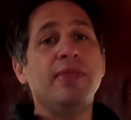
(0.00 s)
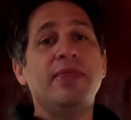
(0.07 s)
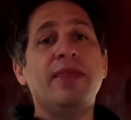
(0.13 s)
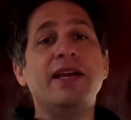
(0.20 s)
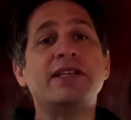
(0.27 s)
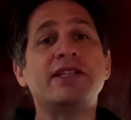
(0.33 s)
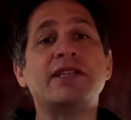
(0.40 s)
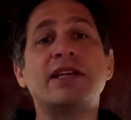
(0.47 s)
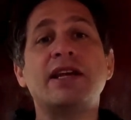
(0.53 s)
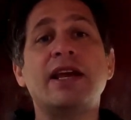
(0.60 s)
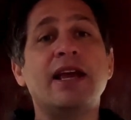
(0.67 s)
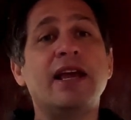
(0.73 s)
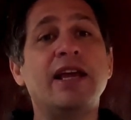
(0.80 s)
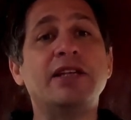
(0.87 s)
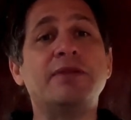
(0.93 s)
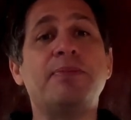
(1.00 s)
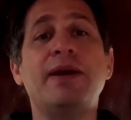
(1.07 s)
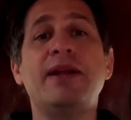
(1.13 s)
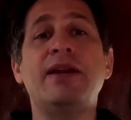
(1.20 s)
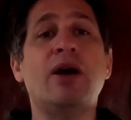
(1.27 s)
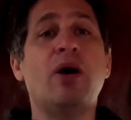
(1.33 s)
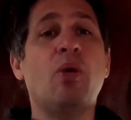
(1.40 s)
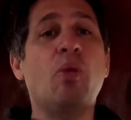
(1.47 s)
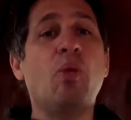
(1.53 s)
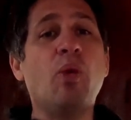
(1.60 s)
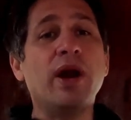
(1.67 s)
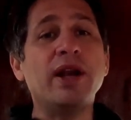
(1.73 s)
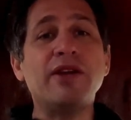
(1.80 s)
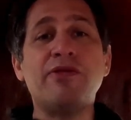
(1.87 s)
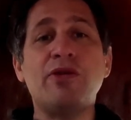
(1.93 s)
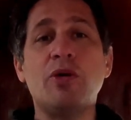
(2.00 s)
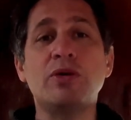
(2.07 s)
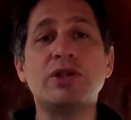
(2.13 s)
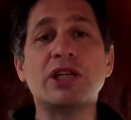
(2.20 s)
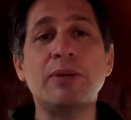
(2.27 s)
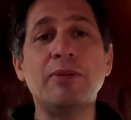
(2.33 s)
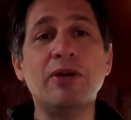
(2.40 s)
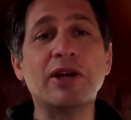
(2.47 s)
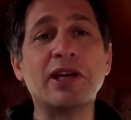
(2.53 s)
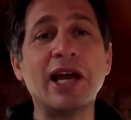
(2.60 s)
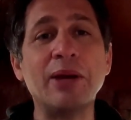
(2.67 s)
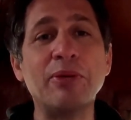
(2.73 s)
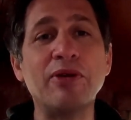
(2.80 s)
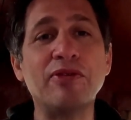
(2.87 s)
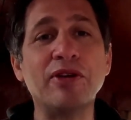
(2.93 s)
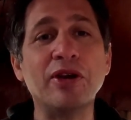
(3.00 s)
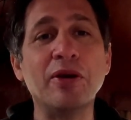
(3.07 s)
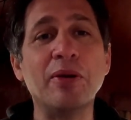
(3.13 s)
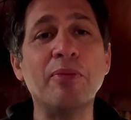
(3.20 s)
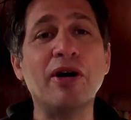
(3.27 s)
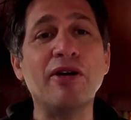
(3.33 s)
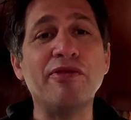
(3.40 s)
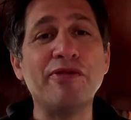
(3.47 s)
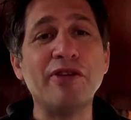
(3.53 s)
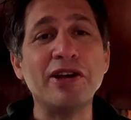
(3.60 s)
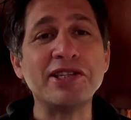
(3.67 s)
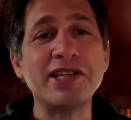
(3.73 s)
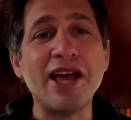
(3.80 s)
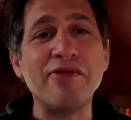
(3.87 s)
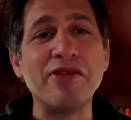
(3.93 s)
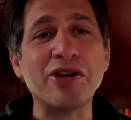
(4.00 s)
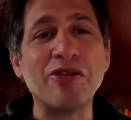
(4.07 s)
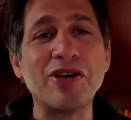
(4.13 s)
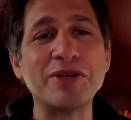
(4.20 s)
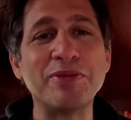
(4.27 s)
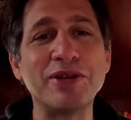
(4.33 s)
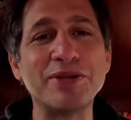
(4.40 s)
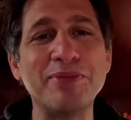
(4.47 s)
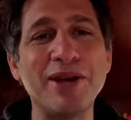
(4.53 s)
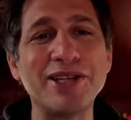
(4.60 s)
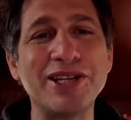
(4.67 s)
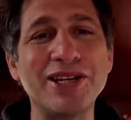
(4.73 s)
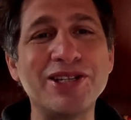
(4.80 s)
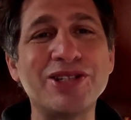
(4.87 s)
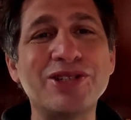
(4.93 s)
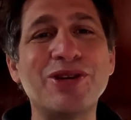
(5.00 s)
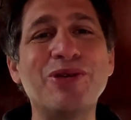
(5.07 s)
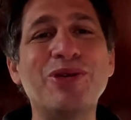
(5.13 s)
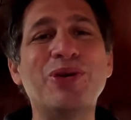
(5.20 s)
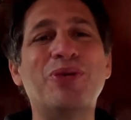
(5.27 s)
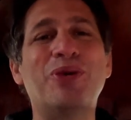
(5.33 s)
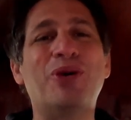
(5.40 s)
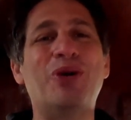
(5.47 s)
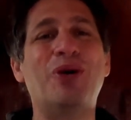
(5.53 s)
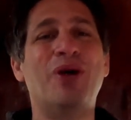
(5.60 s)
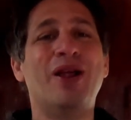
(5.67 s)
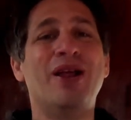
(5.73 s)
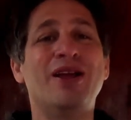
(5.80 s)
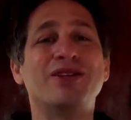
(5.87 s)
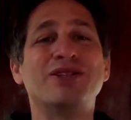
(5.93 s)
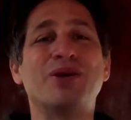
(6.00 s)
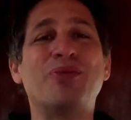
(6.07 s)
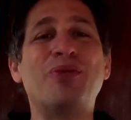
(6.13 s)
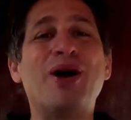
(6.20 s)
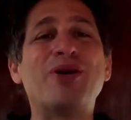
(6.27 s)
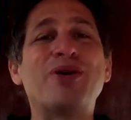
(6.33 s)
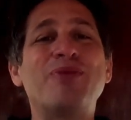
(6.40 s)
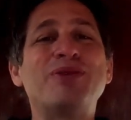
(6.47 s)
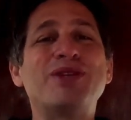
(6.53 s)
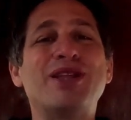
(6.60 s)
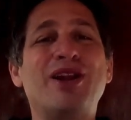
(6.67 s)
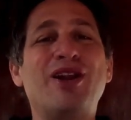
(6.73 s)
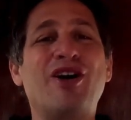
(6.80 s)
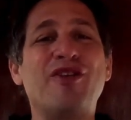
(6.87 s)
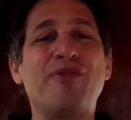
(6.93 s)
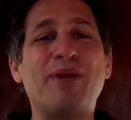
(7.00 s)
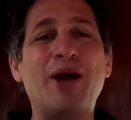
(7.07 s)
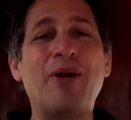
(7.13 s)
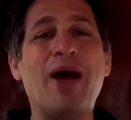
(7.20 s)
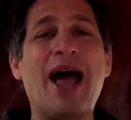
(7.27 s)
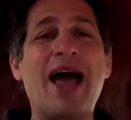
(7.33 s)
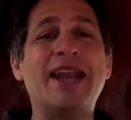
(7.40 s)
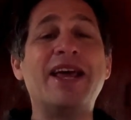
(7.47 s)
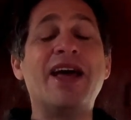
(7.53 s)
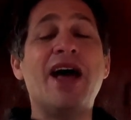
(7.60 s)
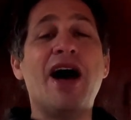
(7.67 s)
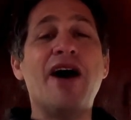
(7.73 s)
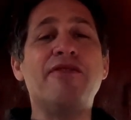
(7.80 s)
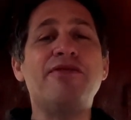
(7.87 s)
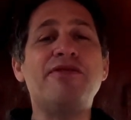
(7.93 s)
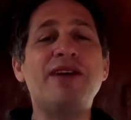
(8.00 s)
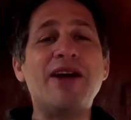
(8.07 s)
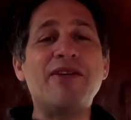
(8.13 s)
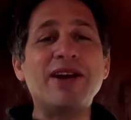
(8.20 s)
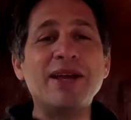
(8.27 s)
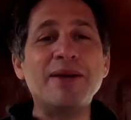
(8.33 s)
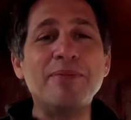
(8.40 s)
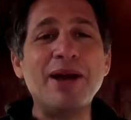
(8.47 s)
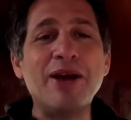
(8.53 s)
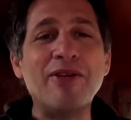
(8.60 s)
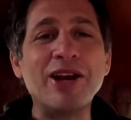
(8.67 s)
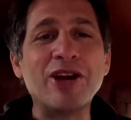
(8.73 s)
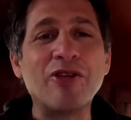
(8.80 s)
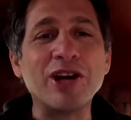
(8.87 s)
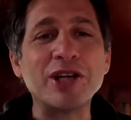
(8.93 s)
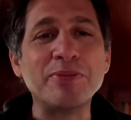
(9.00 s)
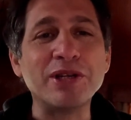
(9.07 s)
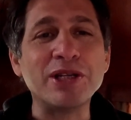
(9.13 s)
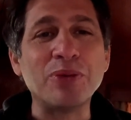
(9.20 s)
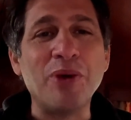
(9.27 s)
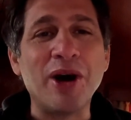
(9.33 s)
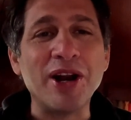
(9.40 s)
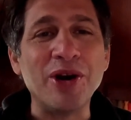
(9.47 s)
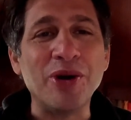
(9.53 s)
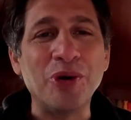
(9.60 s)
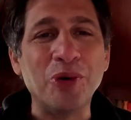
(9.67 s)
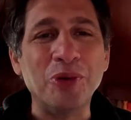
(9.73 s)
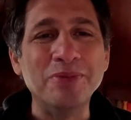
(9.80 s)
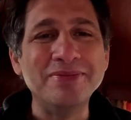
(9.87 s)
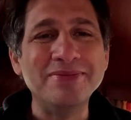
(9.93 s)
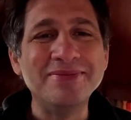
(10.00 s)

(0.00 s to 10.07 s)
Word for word: this it's been wonderful to communicate with you. My first ever Christmas message to you all. So welcome to the lifeboat and a very Merry Christmas one and all.